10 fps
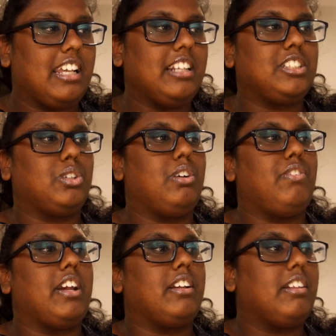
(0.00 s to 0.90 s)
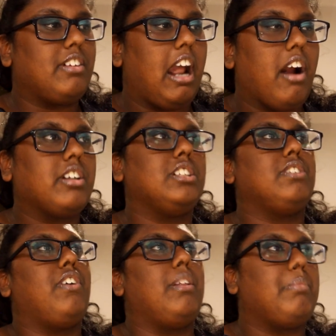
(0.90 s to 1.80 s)
that as sort of, like, the character
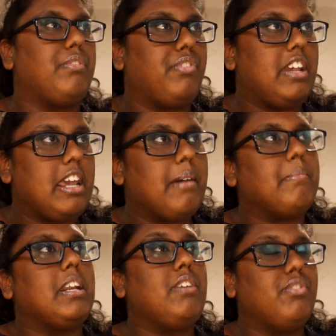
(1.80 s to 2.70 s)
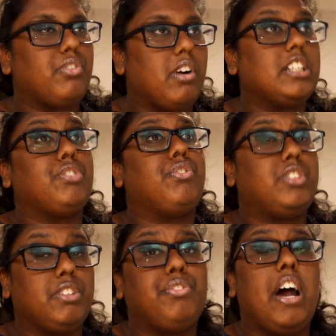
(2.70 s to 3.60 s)
development for him, and even for us
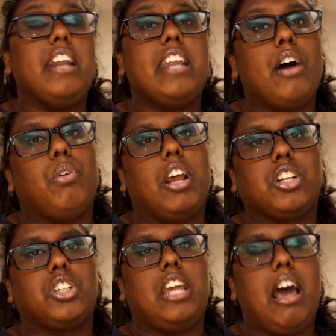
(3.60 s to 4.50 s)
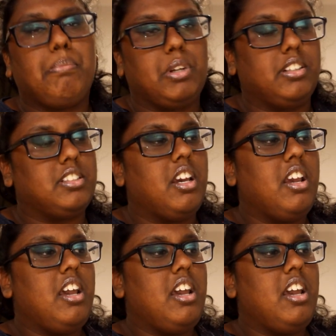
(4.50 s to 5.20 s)
to find out what actually happened,